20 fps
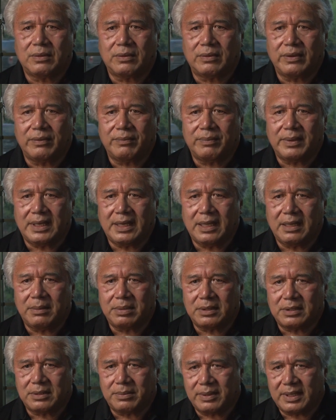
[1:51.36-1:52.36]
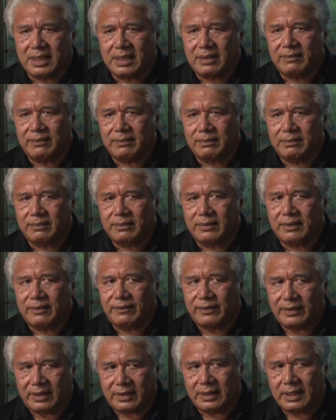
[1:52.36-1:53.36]
we've been able to become
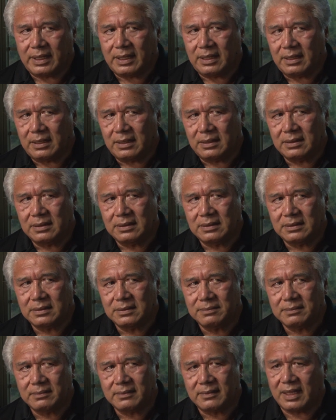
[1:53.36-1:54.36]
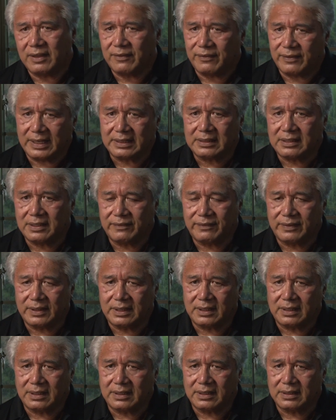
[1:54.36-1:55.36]
very effective
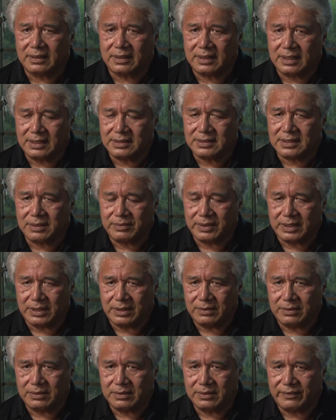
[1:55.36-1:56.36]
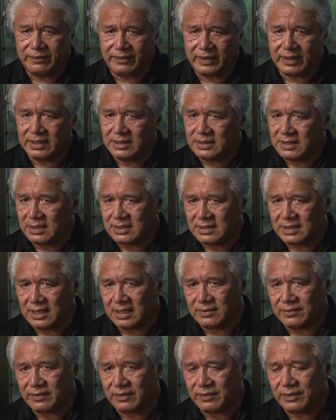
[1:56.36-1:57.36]
in the things that we do and very
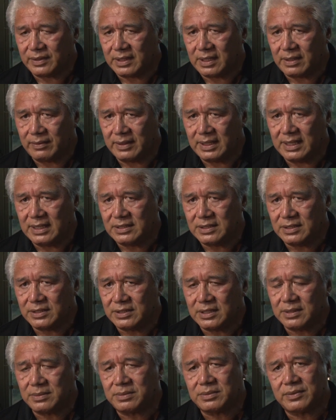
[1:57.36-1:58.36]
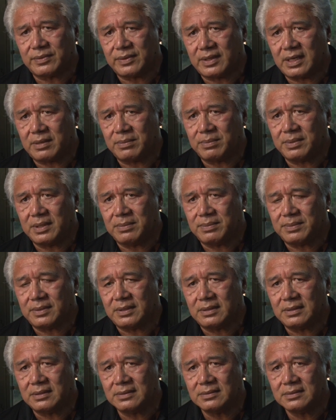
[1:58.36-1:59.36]
successful with our relationships with our people.